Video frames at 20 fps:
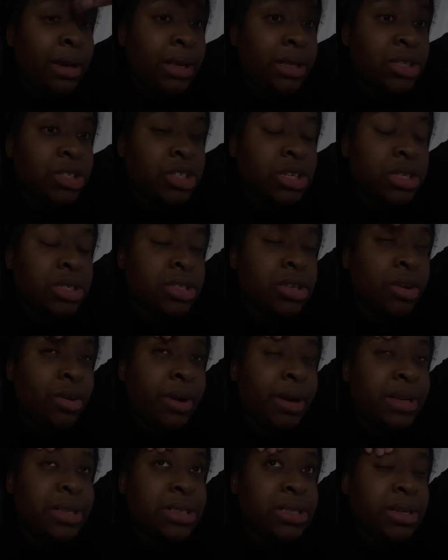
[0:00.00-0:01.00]
it's just
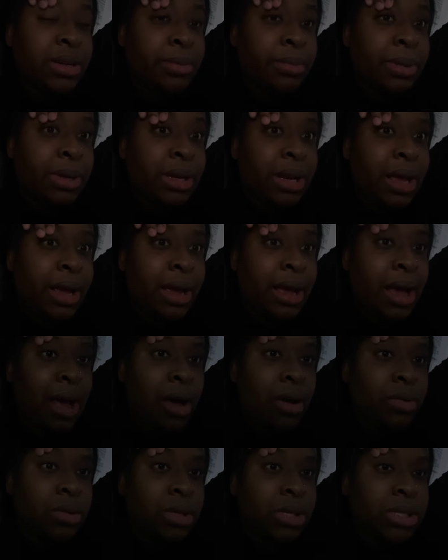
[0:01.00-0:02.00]
crazy to me, like
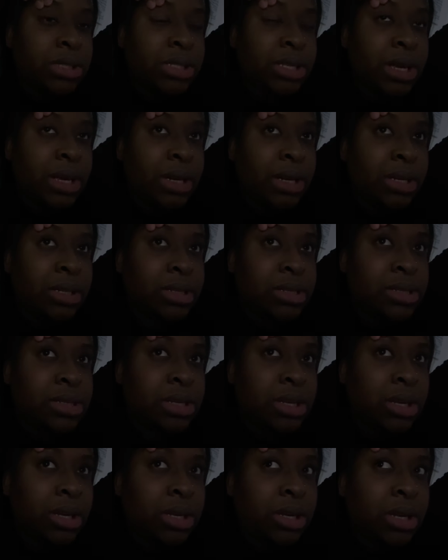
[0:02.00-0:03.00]
how the dating
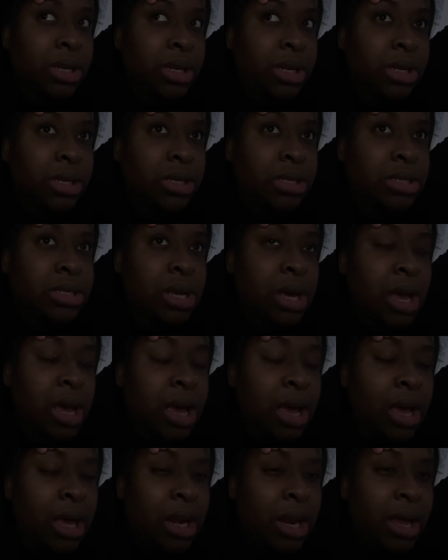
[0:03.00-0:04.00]
scene is.
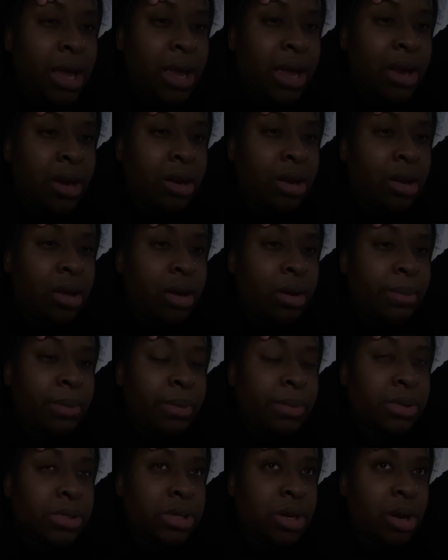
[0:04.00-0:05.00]
And I hear a lot of
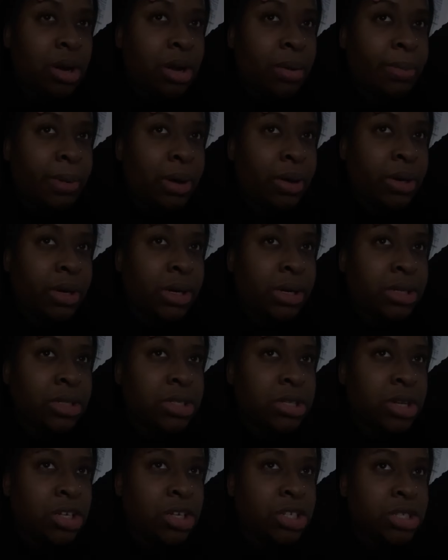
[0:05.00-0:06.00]
people talk about it.
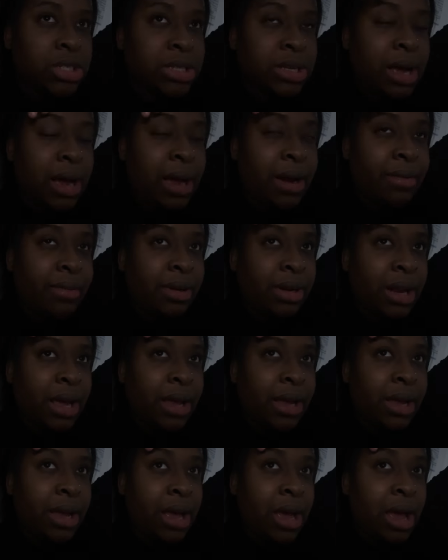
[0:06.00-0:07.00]
It's just Kyra.
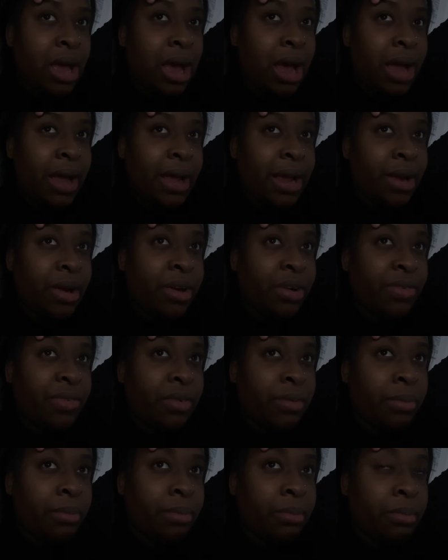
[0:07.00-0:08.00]
Like I hear it
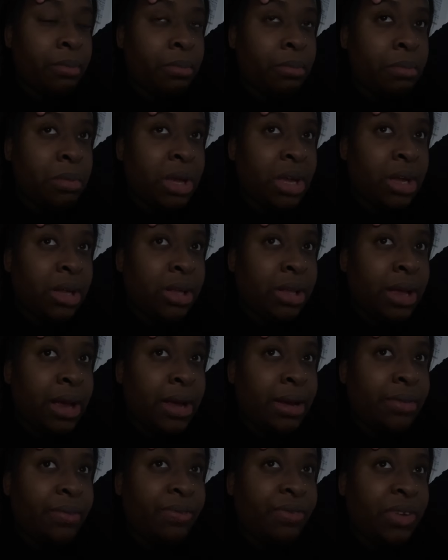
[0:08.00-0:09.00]
from male
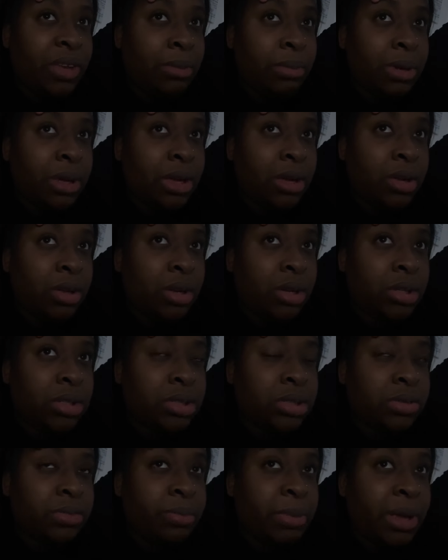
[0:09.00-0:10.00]
and females,
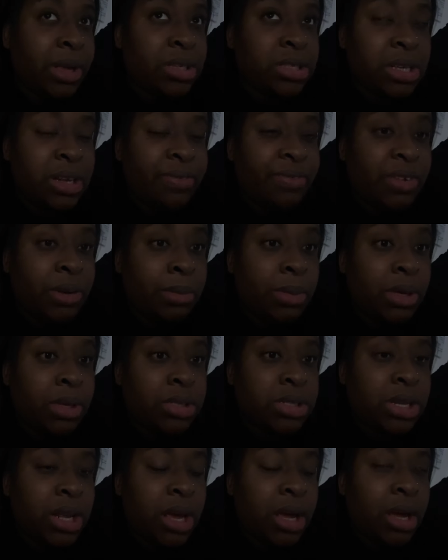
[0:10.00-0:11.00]
males and
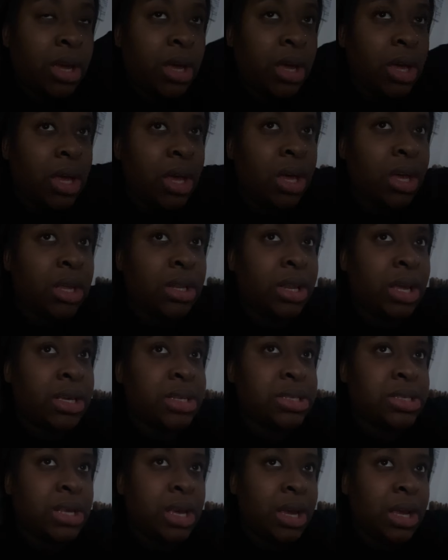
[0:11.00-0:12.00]
females. Like
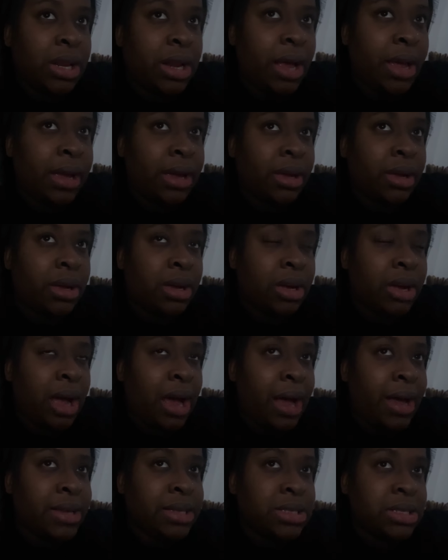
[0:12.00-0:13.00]
they say, like
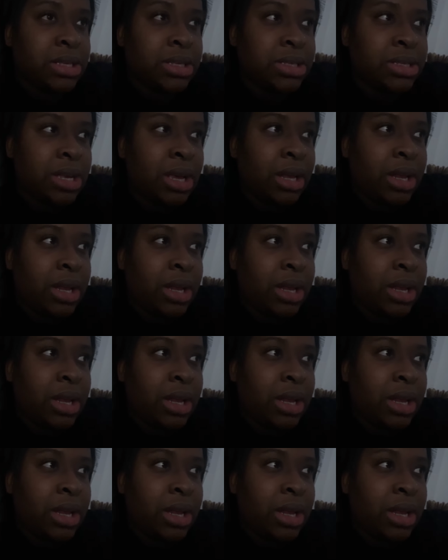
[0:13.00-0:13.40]
guys say